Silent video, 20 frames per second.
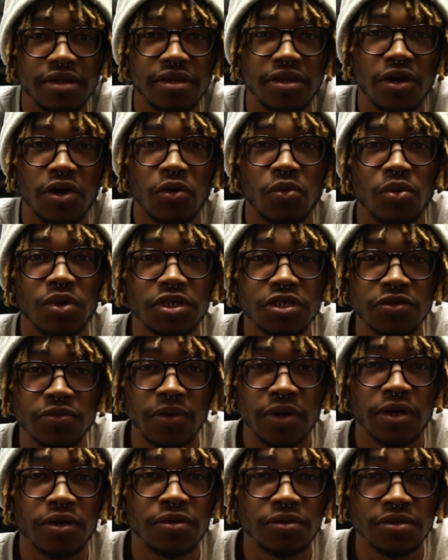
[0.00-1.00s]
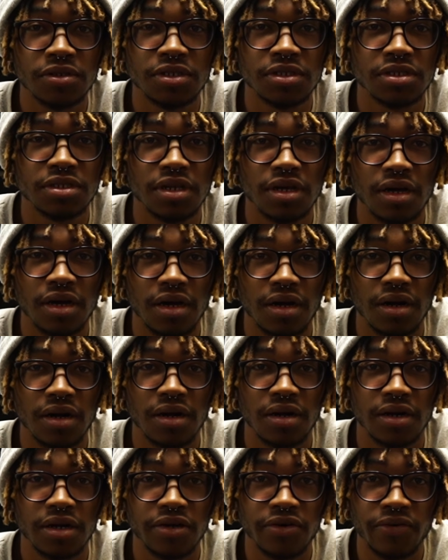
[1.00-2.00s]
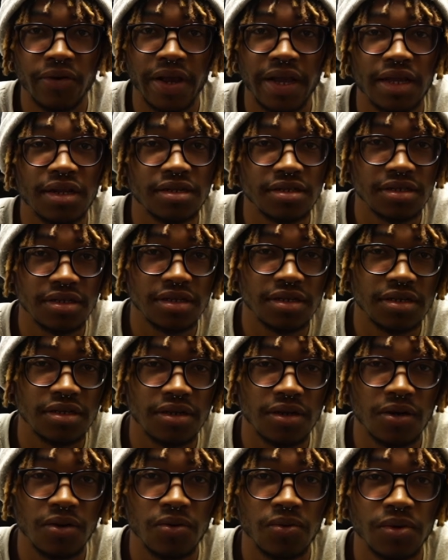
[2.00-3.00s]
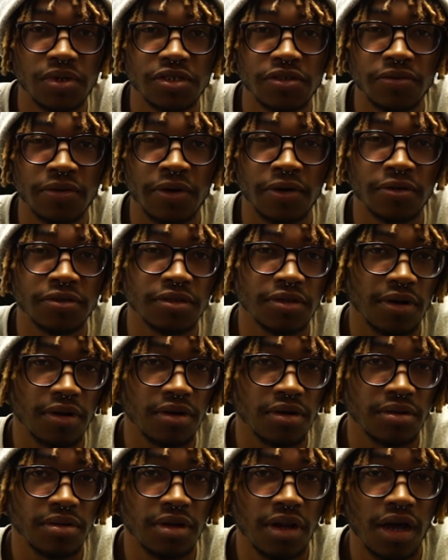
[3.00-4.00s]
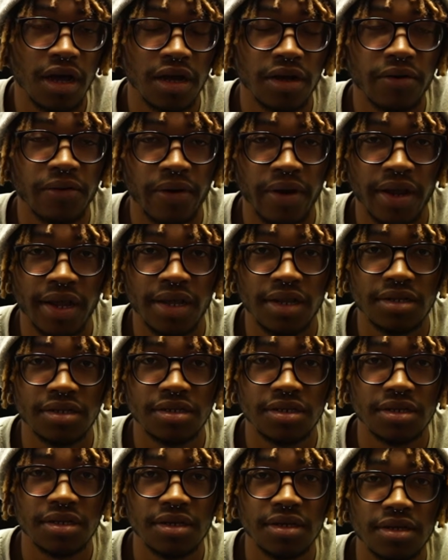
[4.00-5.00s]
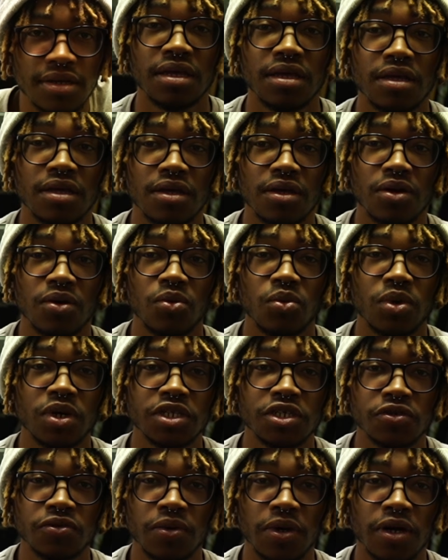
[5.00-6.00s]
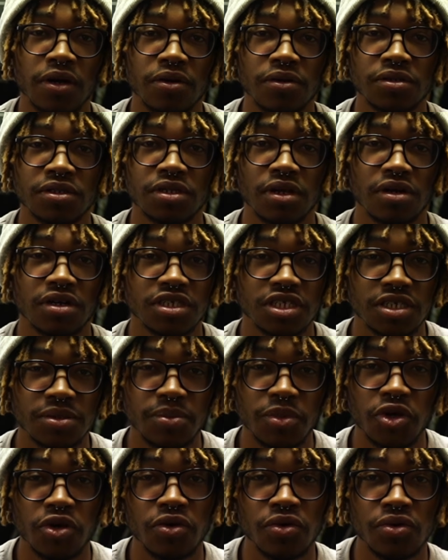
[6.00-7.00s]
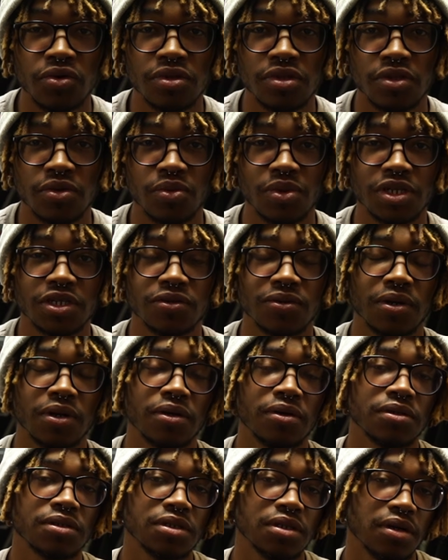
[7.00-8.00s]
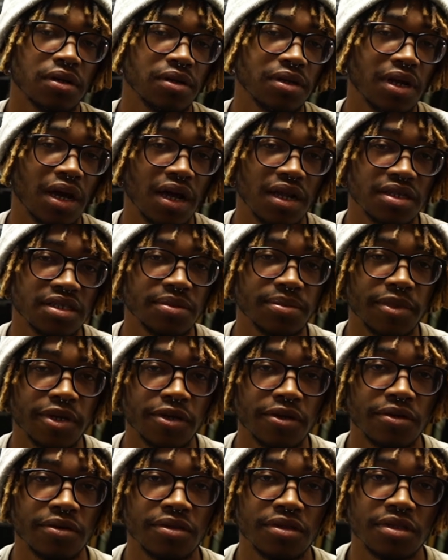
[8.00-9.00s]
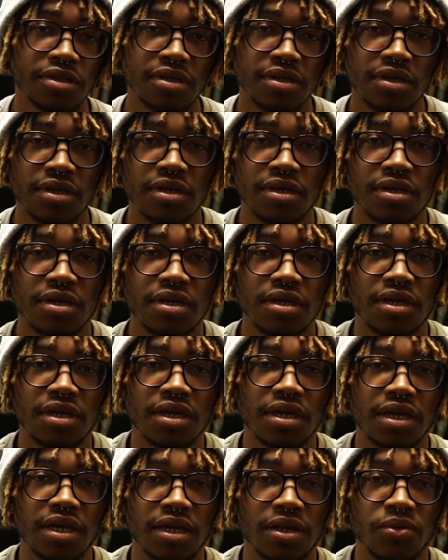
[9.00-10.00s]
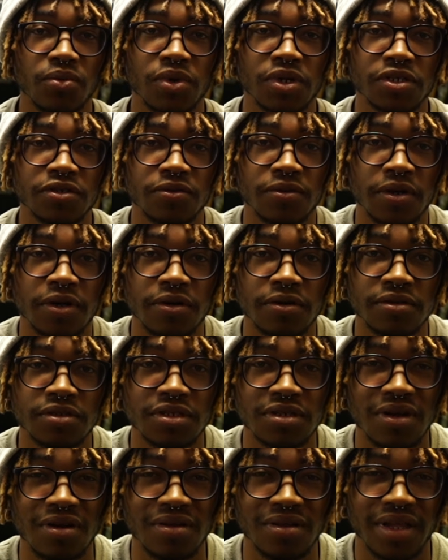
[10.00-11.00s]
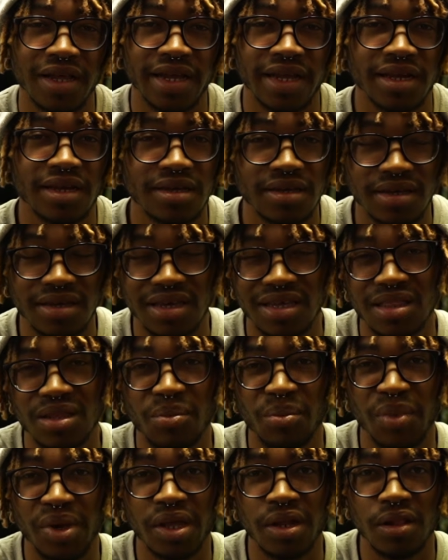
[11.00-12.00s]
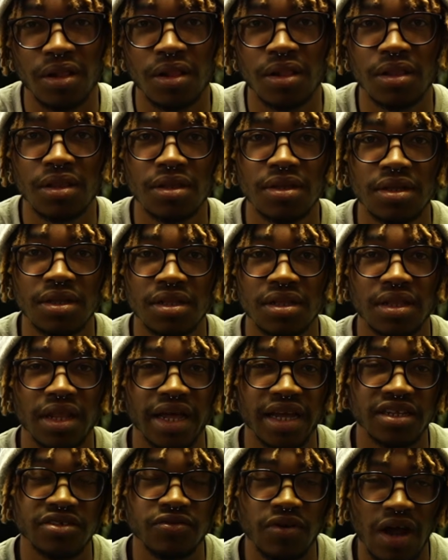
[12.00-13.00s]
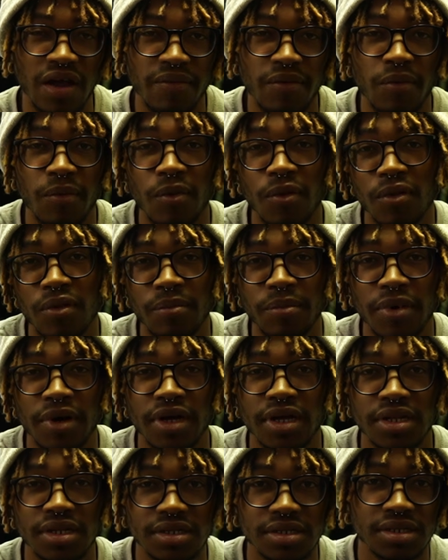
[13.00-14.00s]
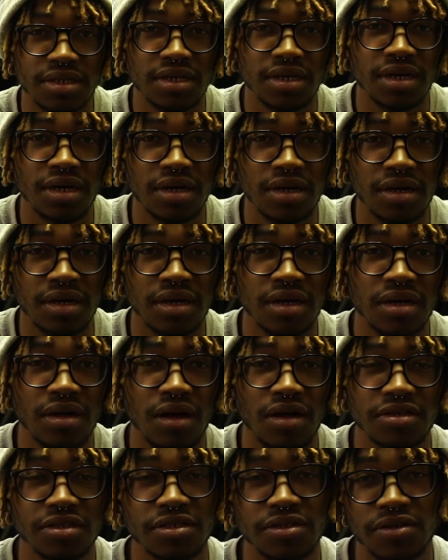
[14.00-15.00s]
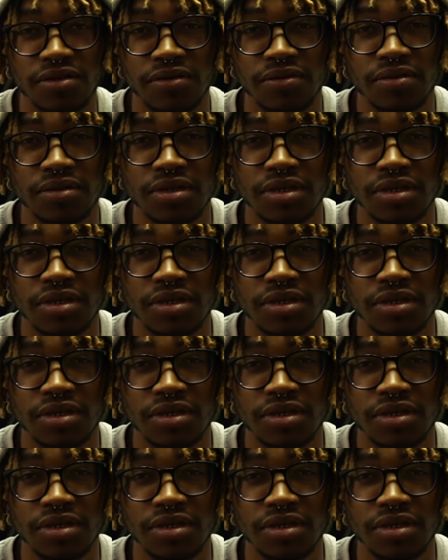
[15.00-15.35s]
Know which roads are great, know which roads are not great, which roads are smooth, which roads are not smooth, and which roads are like in the middle, like drivable, but also